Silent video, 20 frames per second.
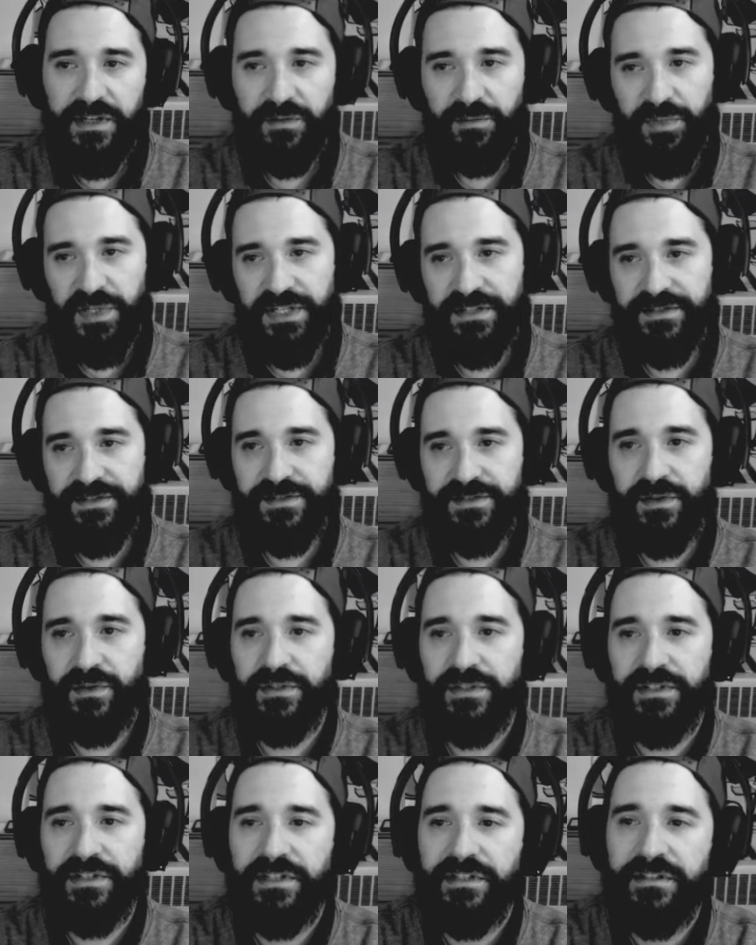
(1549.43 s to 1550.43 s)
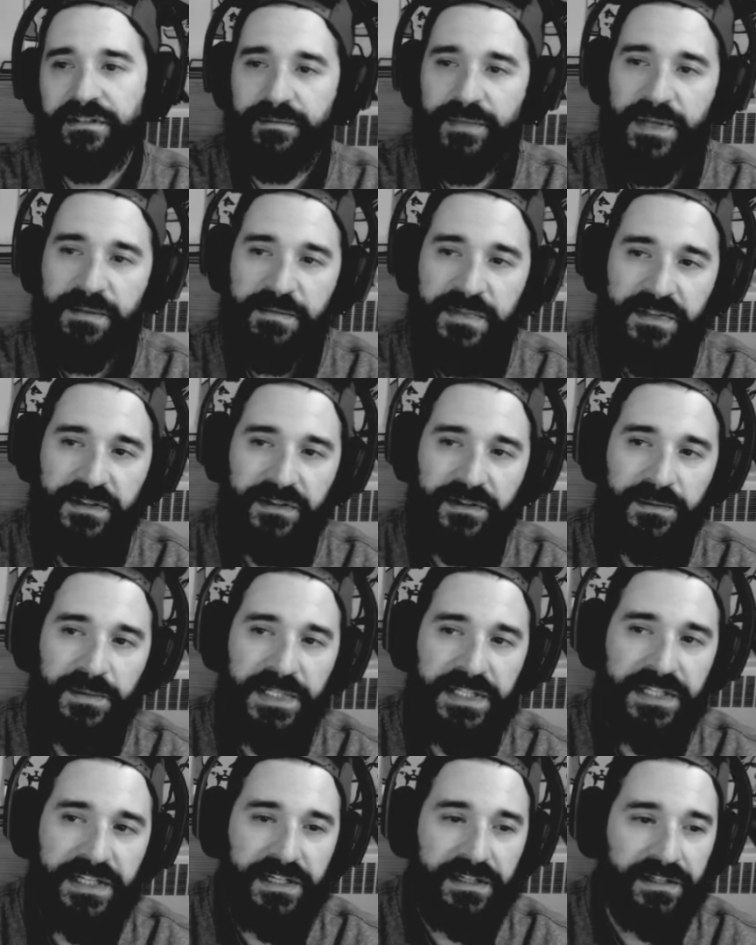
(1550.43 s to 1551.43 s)
but it's just older, maybe a little
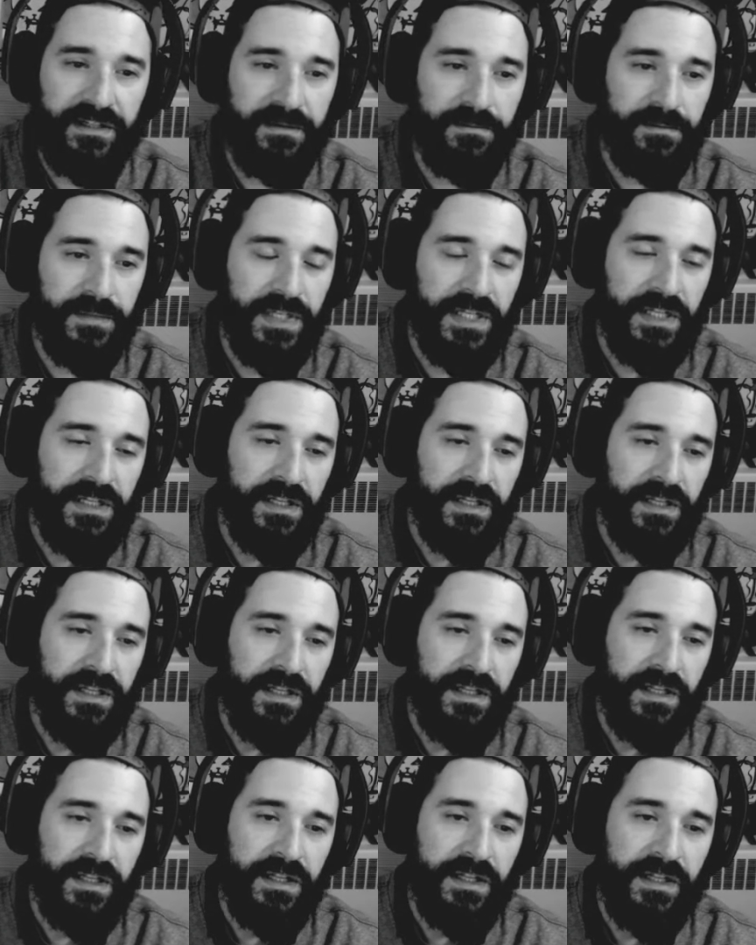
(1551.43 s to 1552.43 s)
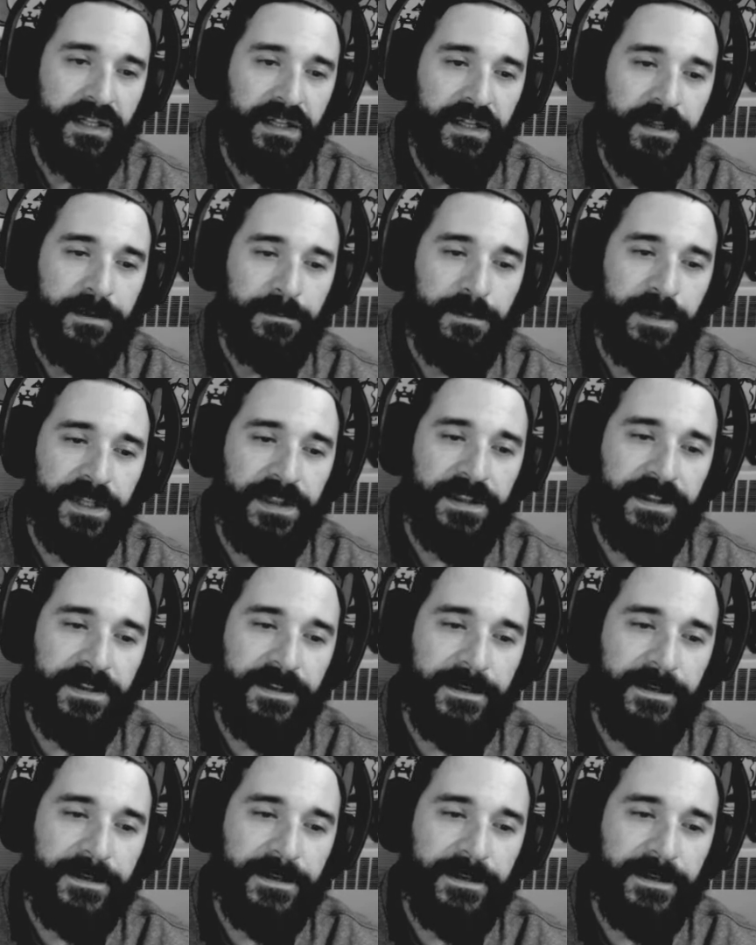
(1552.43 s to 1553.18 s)
bit dinged up. But